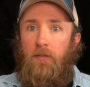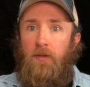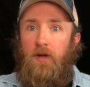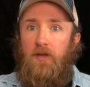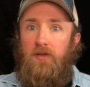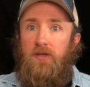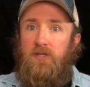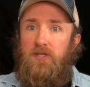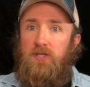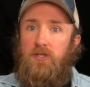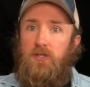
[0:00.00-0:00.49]

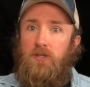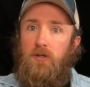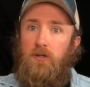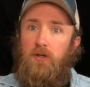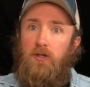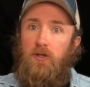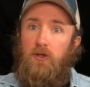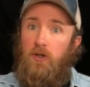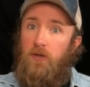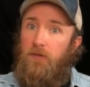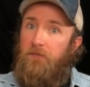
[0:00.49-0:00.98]
this is a
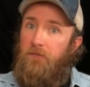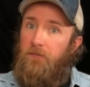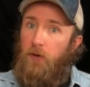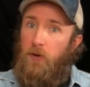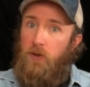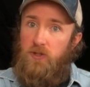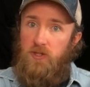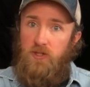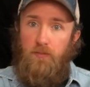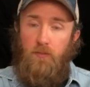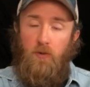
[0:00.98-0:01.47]
good
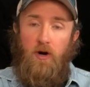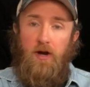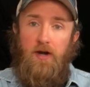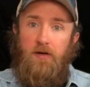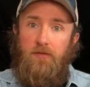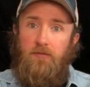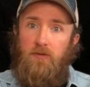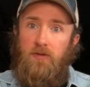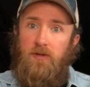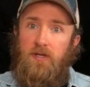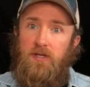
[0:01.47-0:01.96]
first break
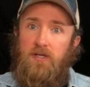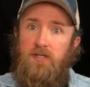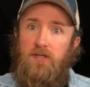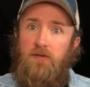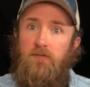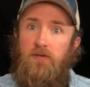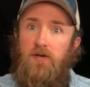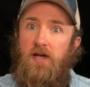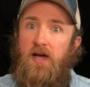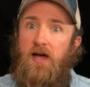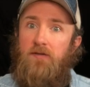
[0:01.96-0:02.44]
for this
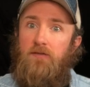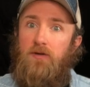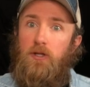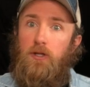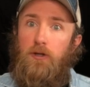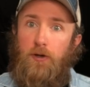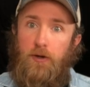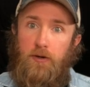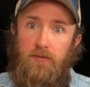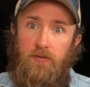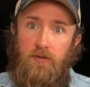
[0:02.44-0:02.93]
if you haven't
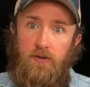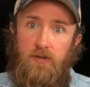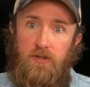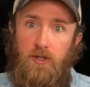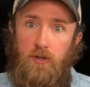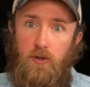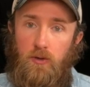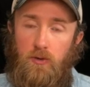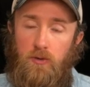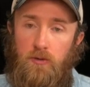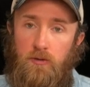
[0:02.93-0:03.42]
learned the
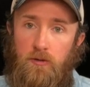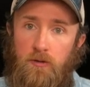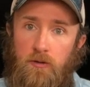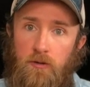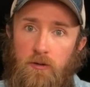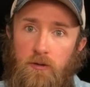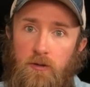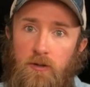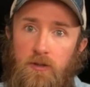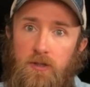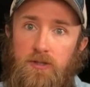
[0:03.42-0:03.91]
tune.
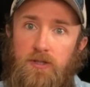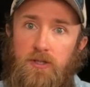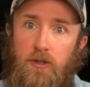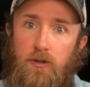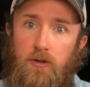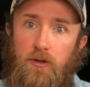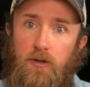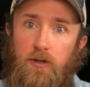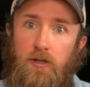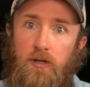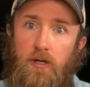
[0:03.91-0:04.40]
It's a
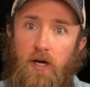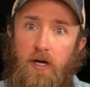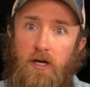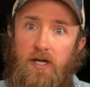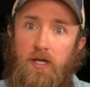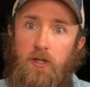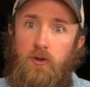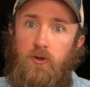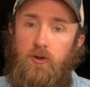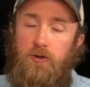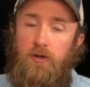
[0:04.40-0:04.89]
good
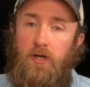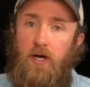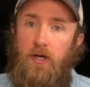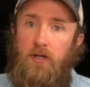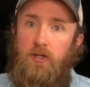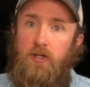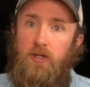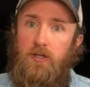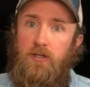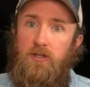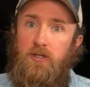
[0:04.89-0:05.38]

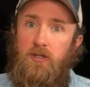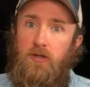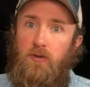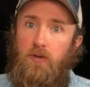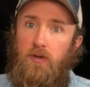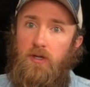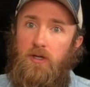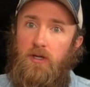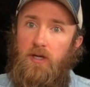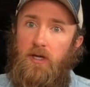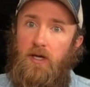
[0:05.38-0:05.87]
introduction to
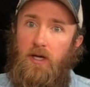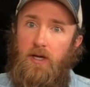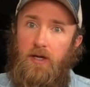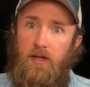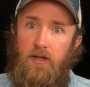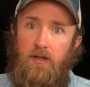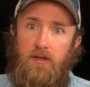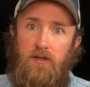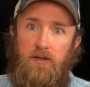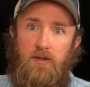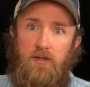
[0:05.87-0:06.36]
it,
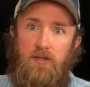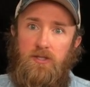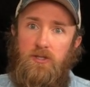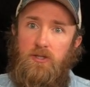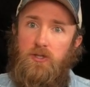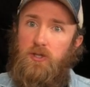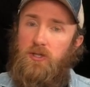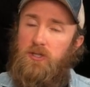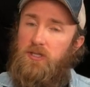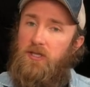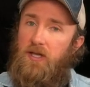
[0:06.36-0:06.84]
and this is
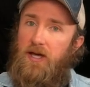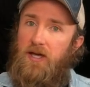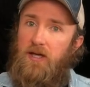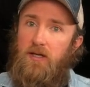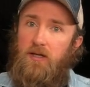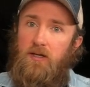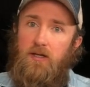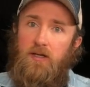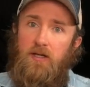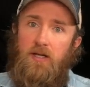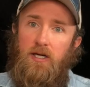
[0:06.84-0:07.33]
just like
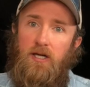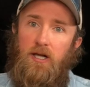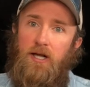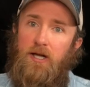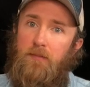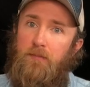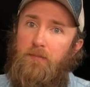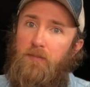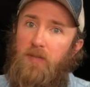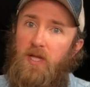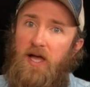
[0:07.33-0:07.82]
kind of
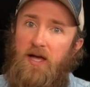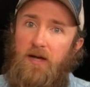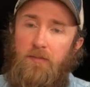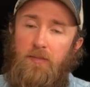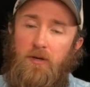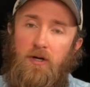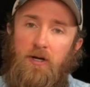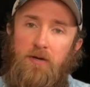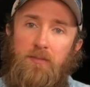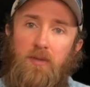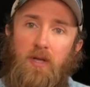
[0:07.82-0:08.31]
like
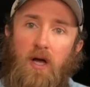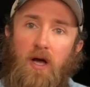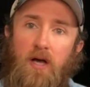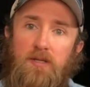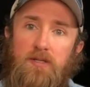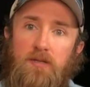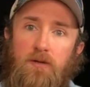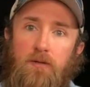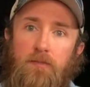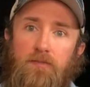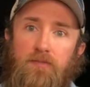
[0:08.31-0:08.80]
Blackberry
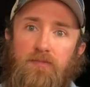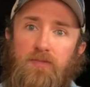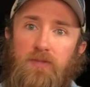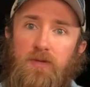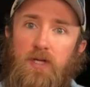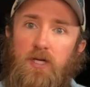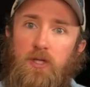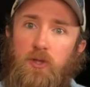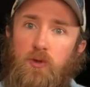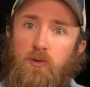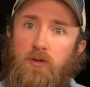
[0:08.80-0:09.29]
Blossom.
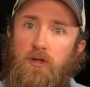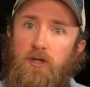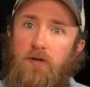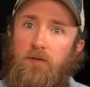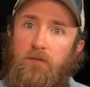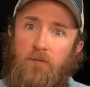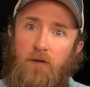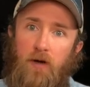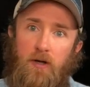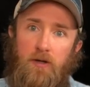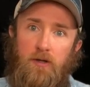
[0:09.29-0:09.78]
It's really
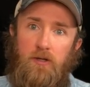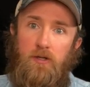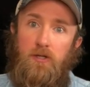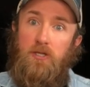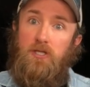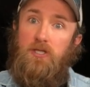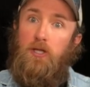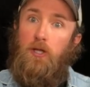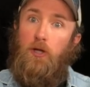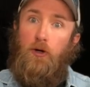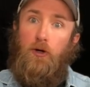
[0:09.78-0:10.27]
fun to
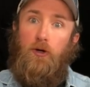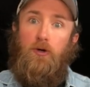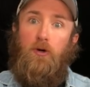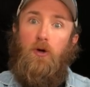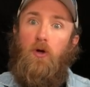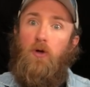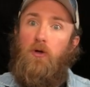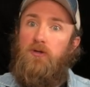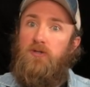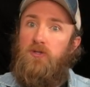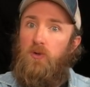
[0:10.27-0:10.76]
just learn
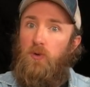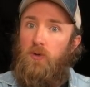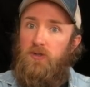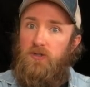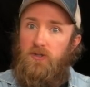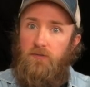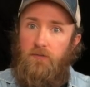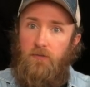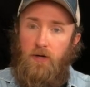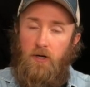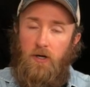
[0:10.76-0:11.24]
all sorts
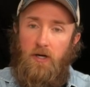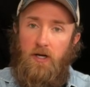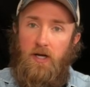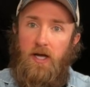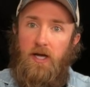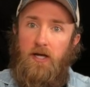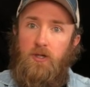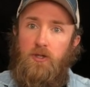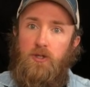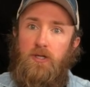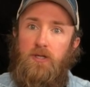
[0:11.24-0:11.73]
of
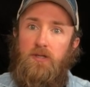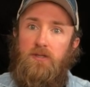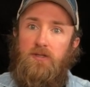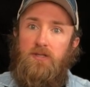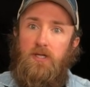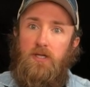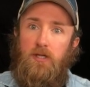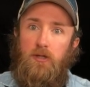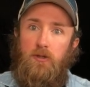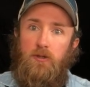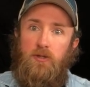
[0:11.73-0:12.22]
variations,
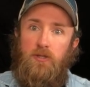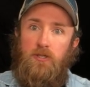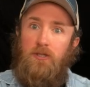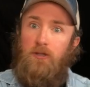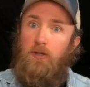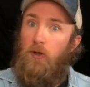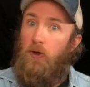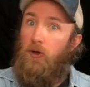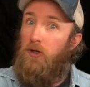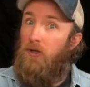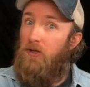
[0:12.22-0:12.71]
and you just
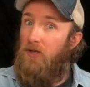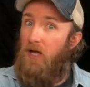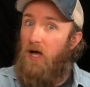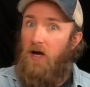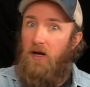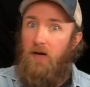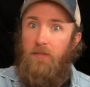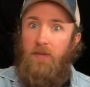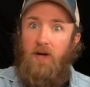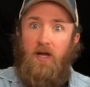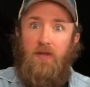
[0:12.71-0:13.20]
learn a
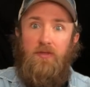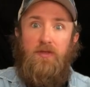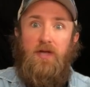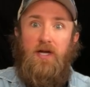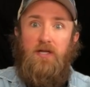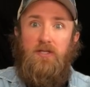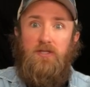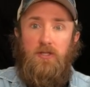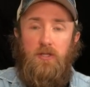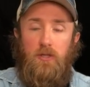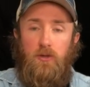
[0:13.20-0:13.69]
lot about
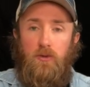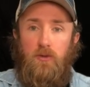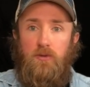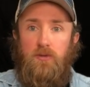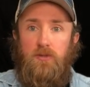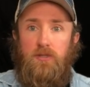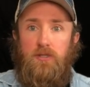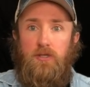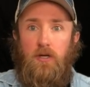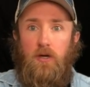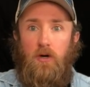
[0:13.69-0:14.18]
that tune.
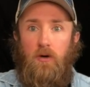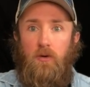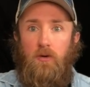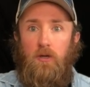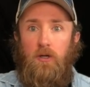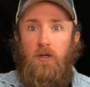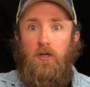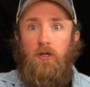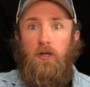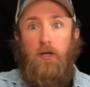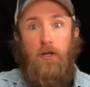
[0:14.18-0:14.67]
So
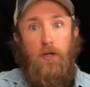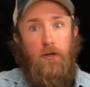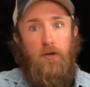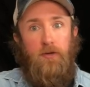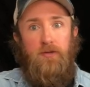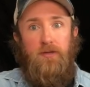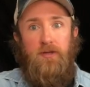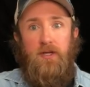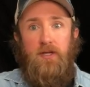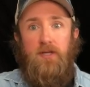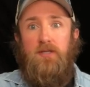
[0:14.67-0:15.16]

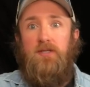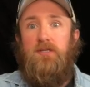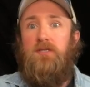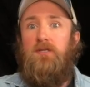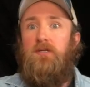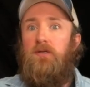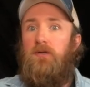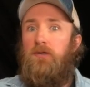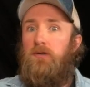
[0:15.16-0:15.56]
learn this,